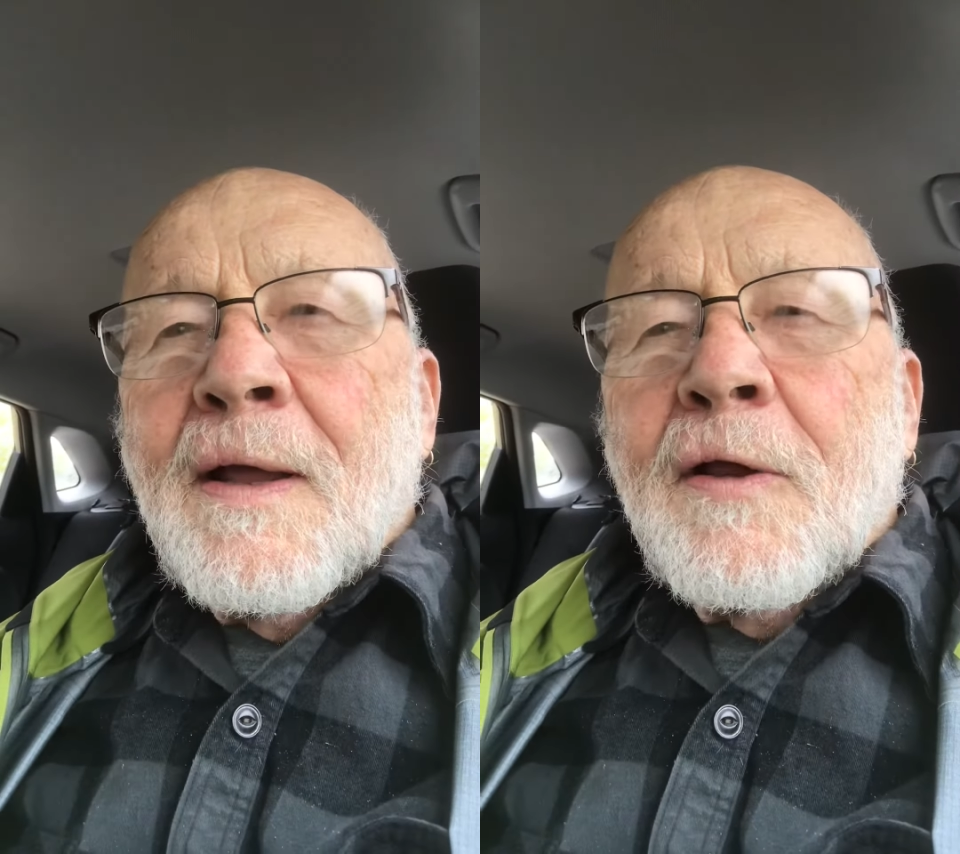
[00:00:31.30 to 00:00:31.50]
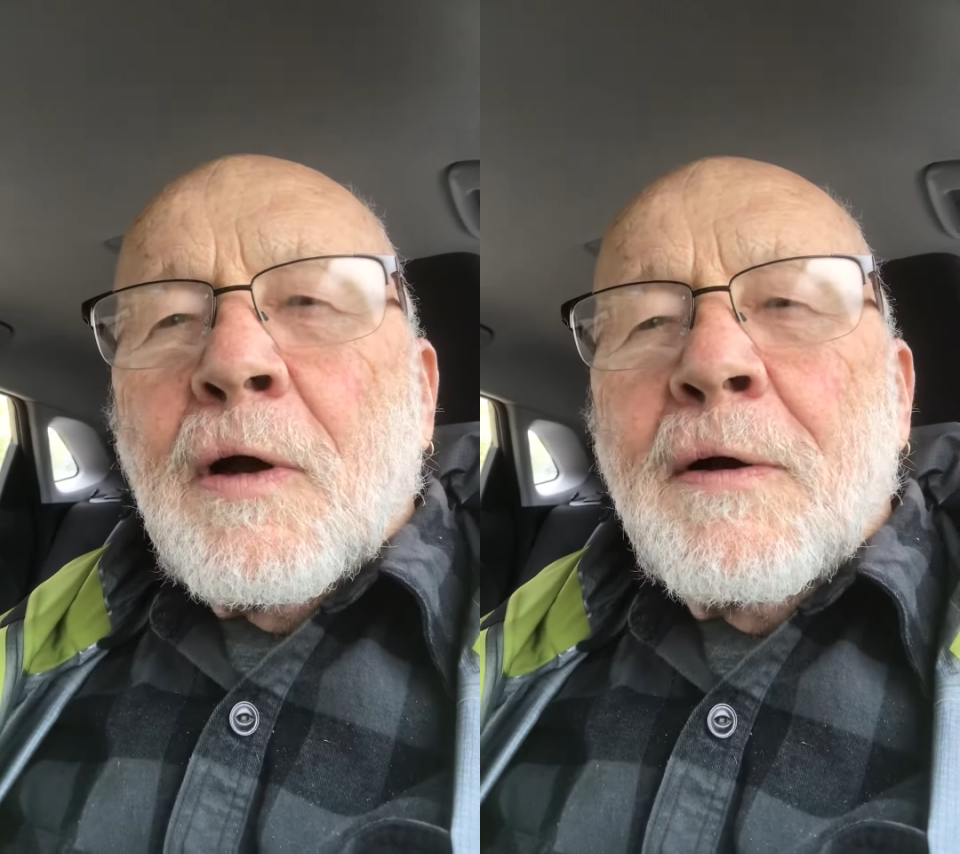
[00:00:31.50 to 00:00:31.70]

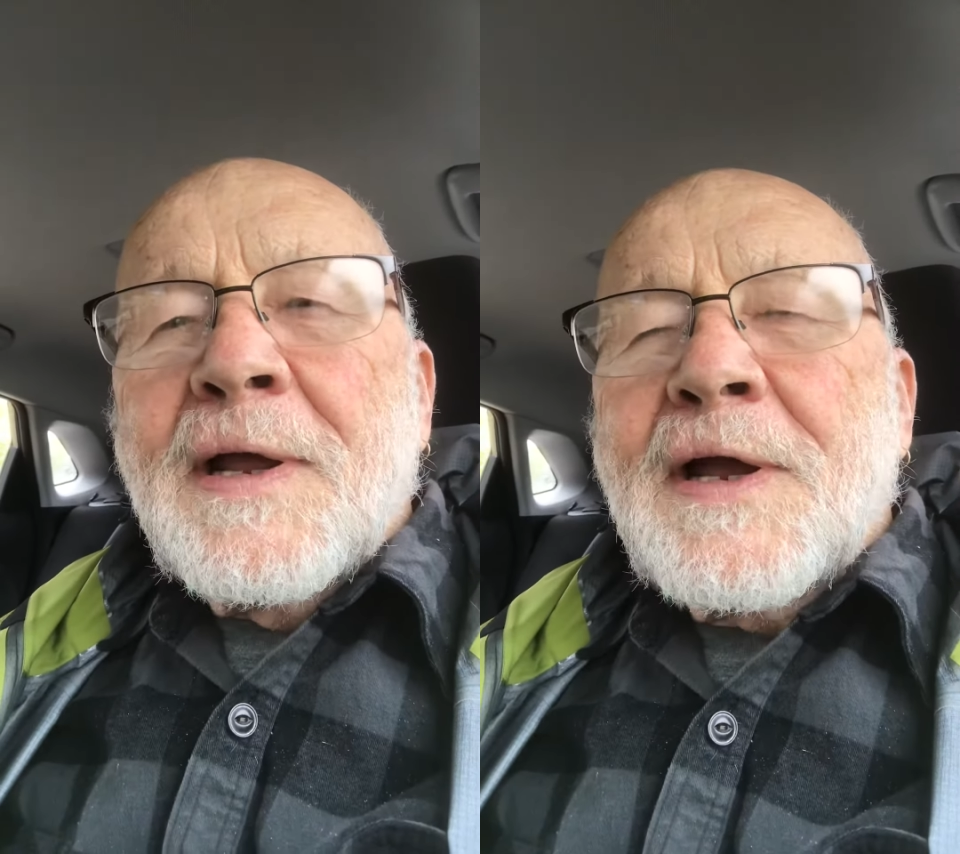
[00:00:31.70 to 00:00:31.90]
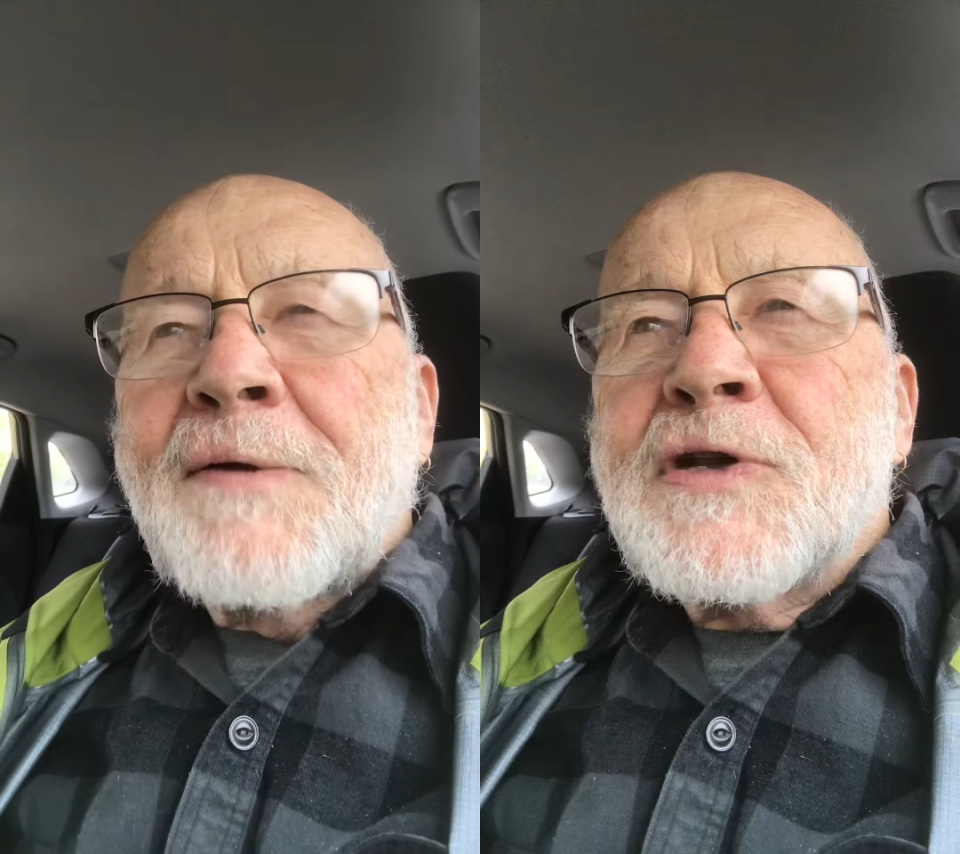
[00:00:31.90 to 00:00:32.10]
you know,
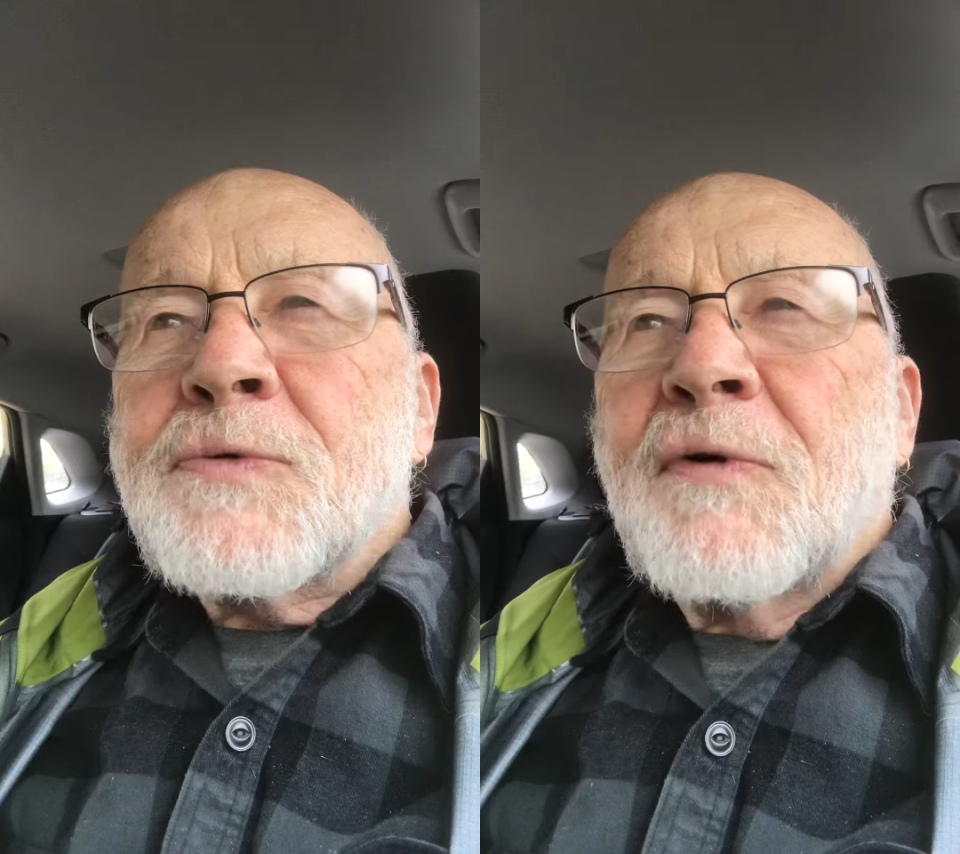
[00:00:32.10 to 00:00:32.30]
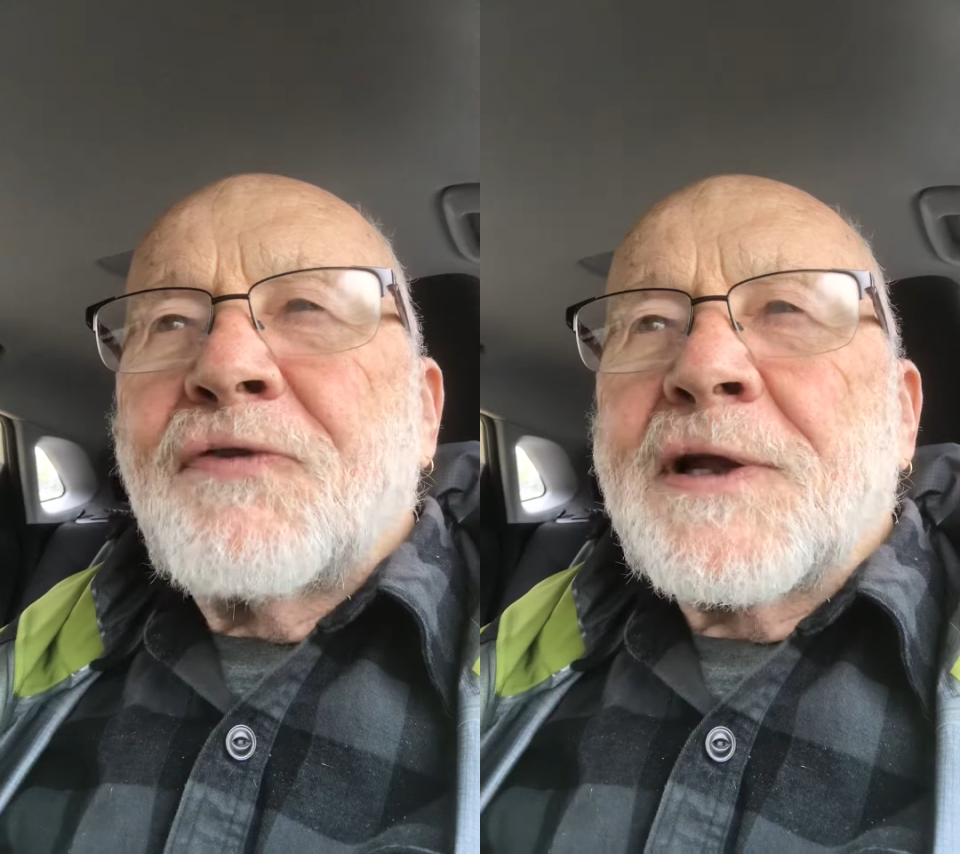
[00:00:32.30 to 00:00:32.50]
I'm just
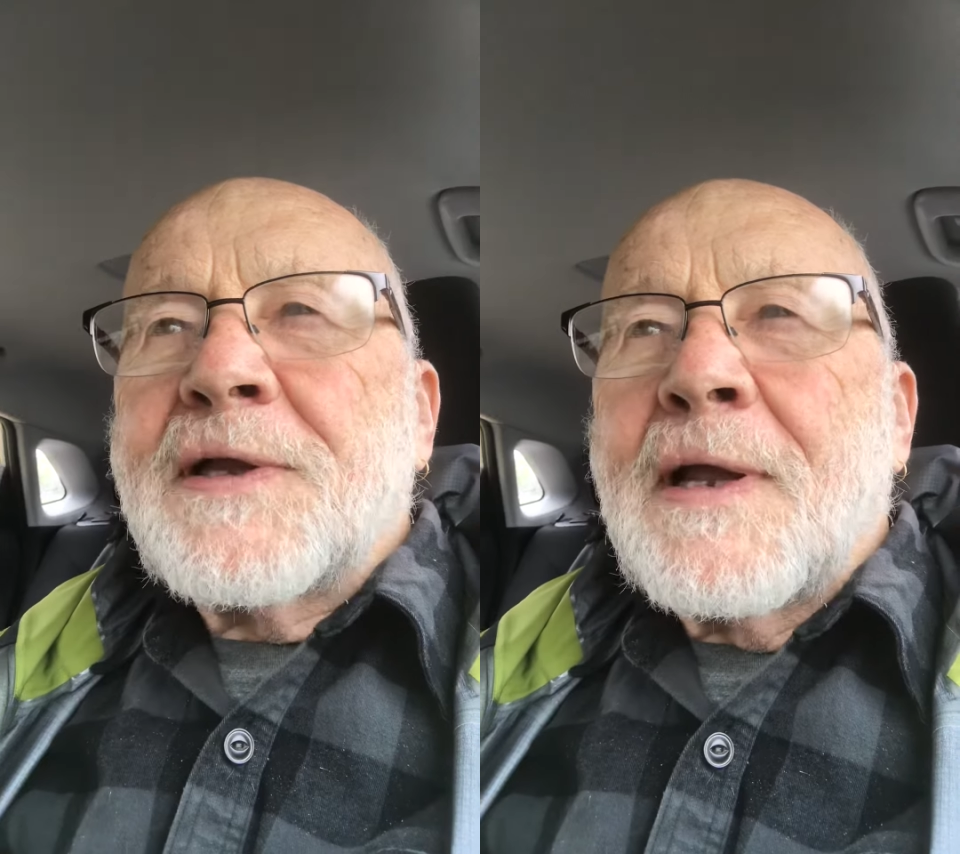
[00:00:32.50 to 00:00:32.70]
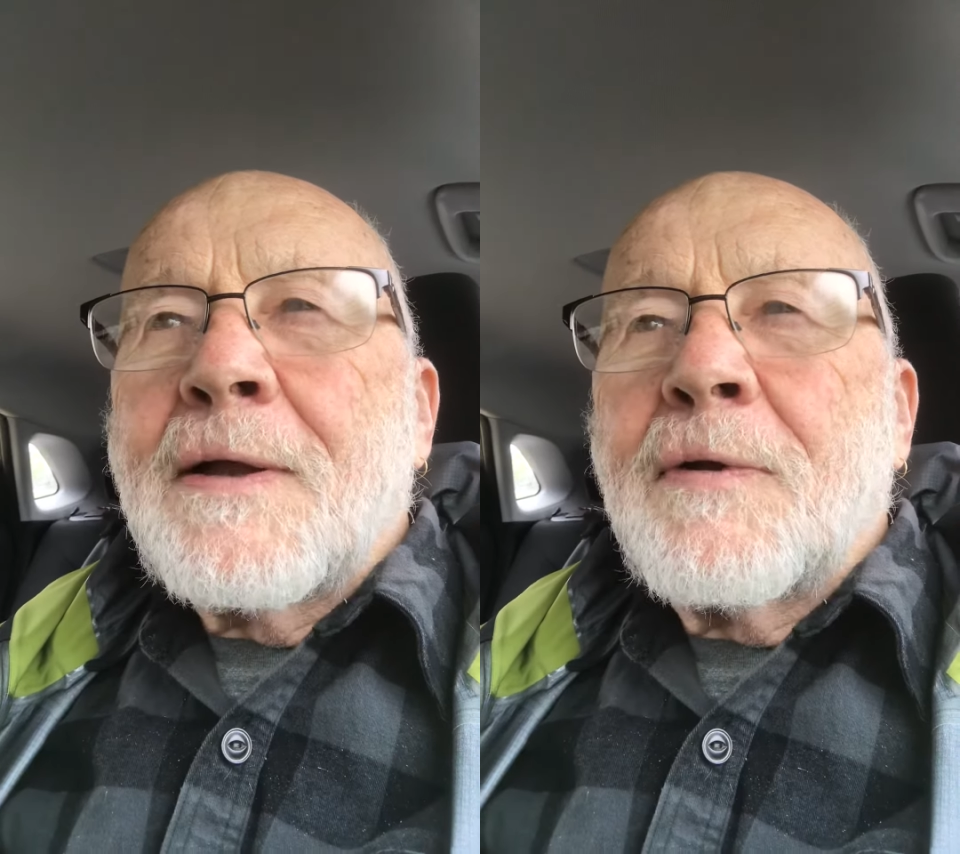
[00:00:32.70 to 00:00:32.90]
reflecting,